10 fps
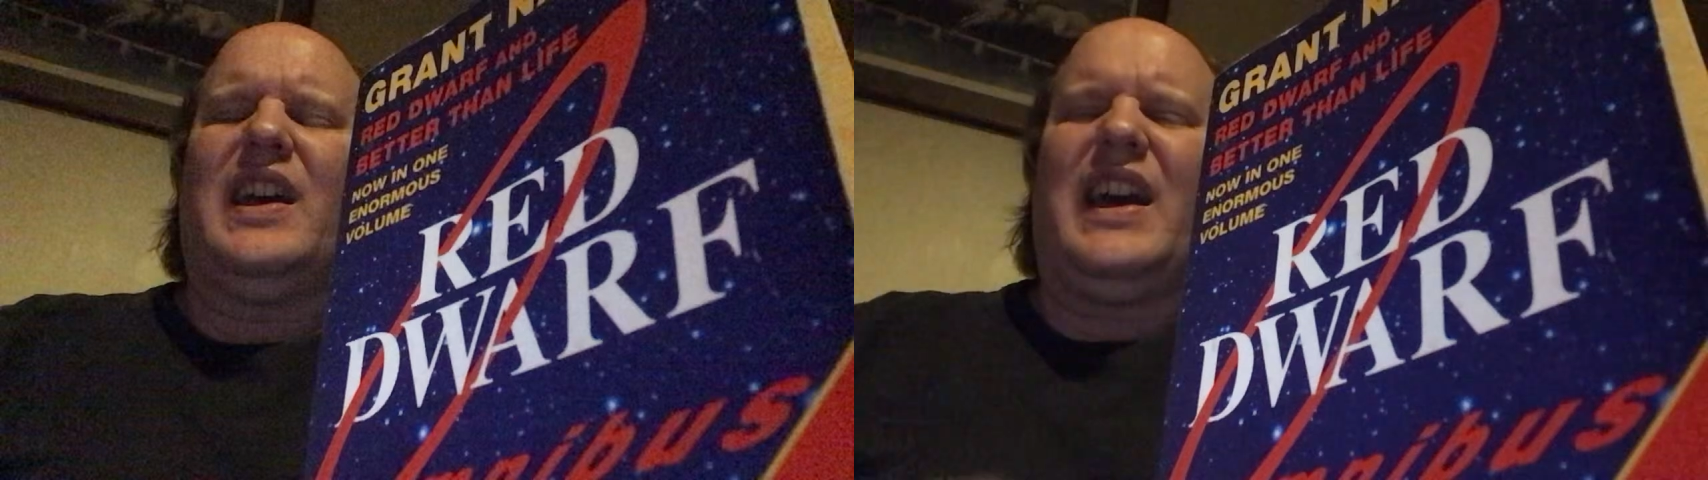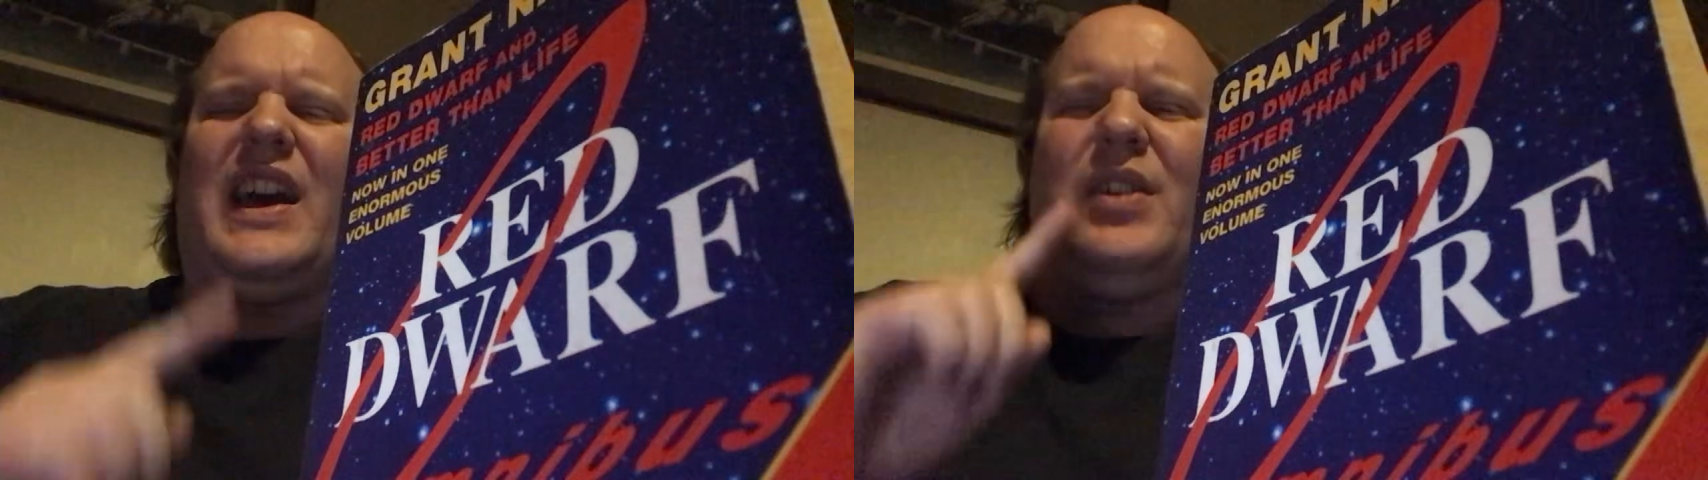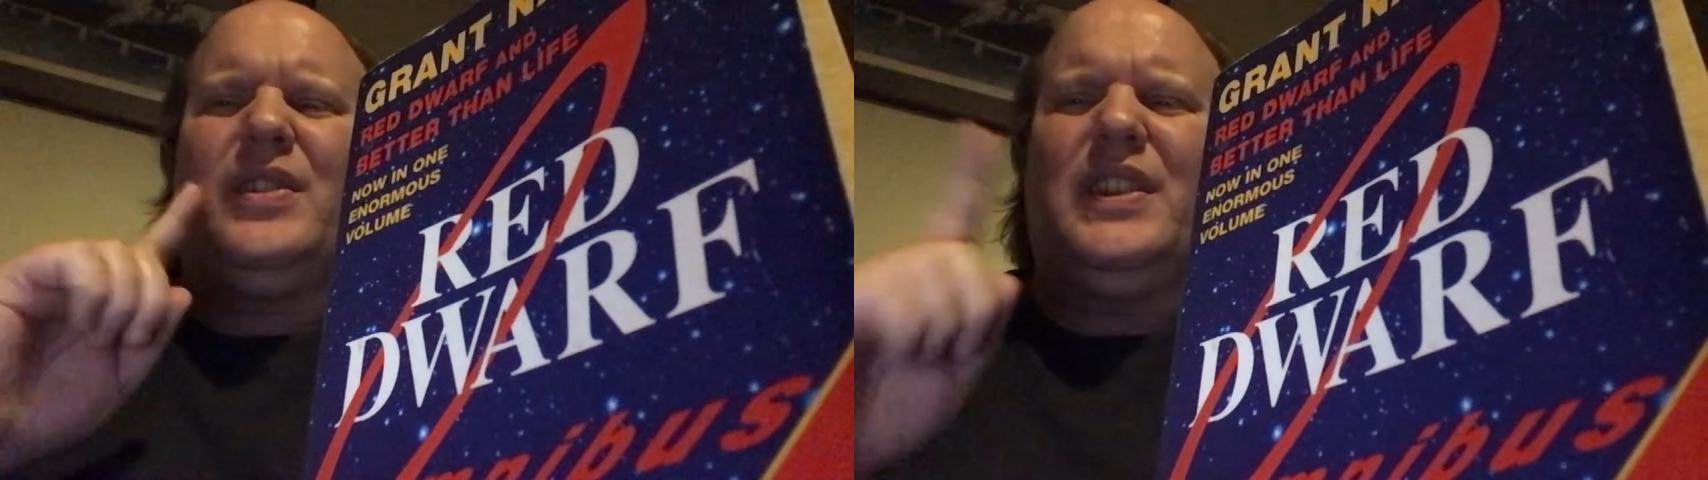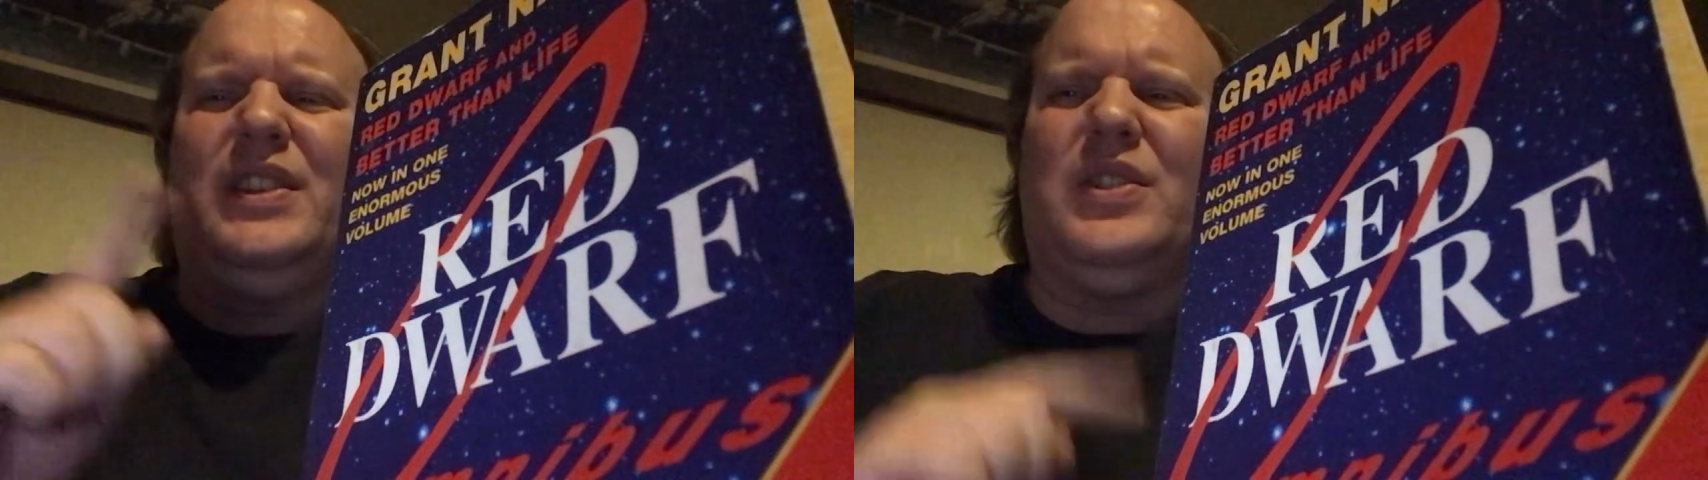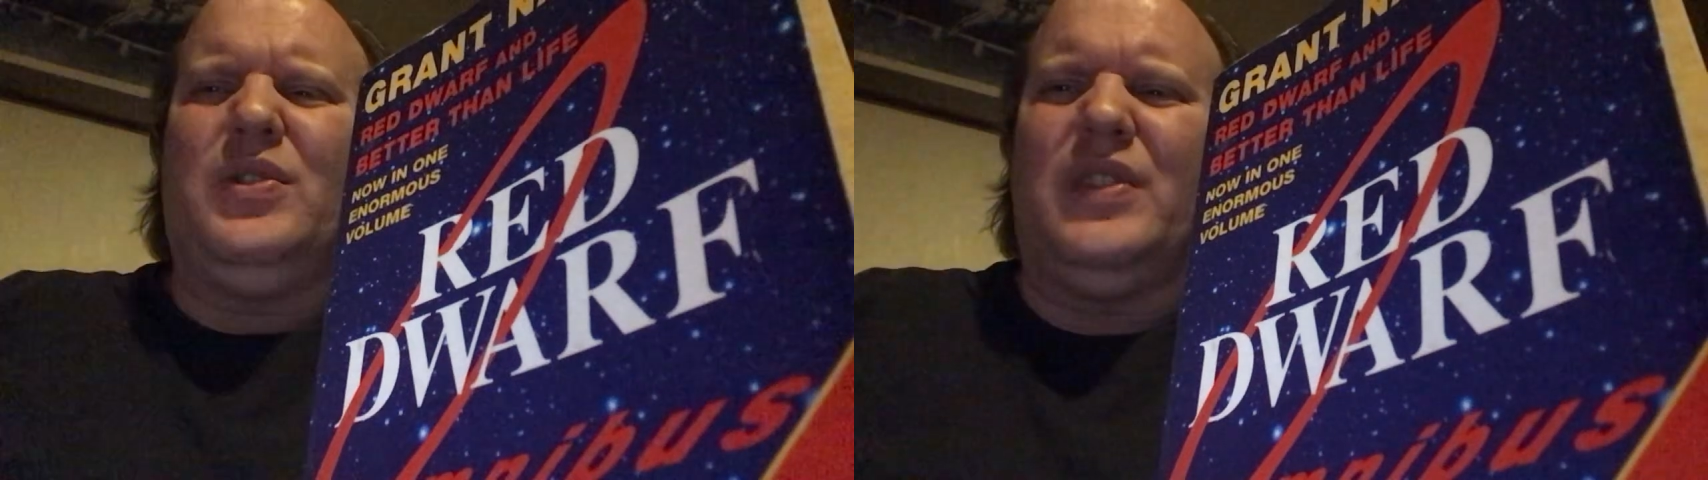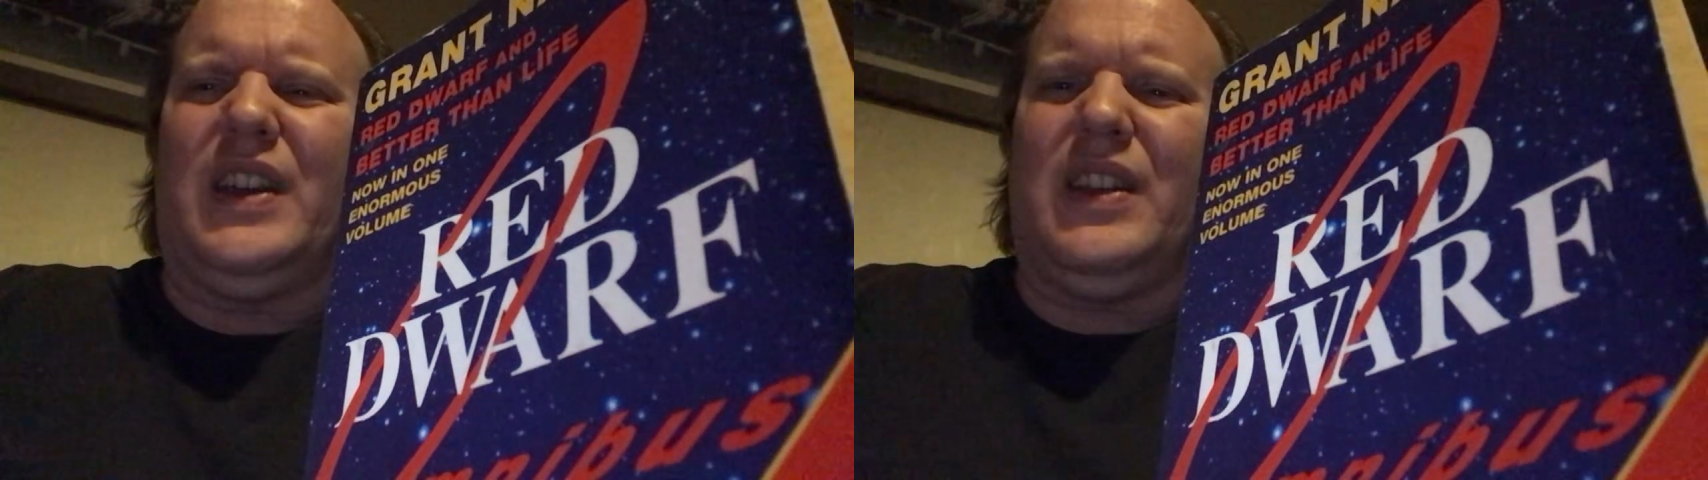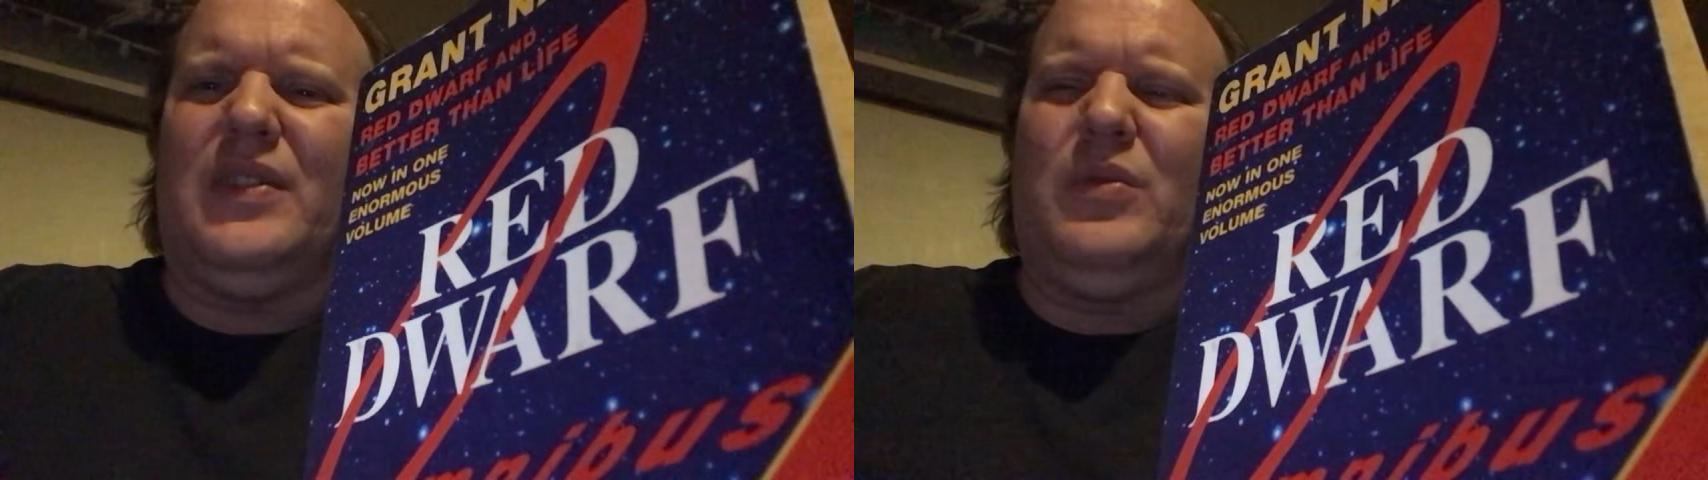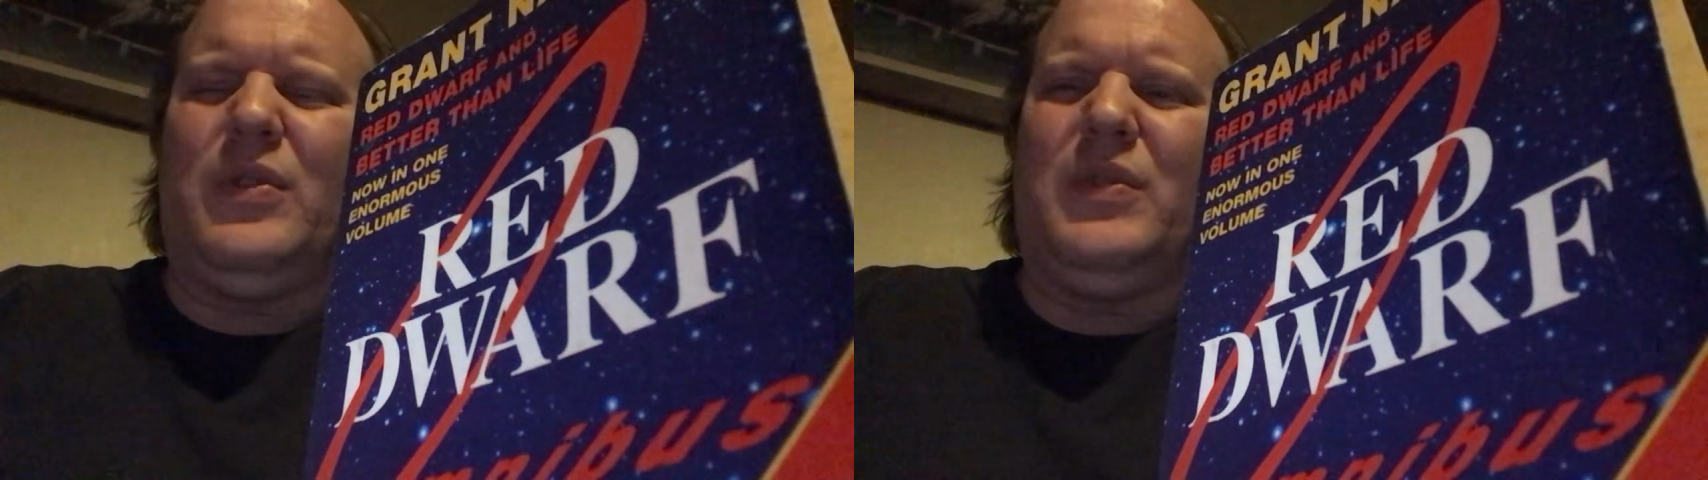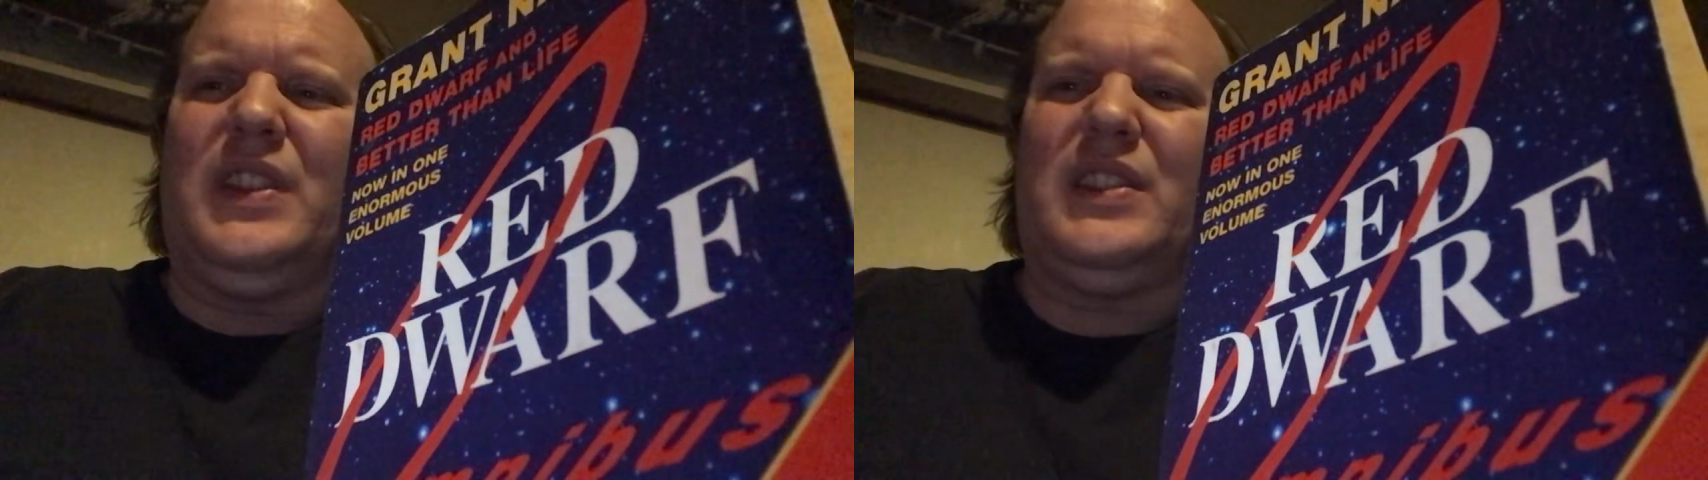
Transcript: How could he do that when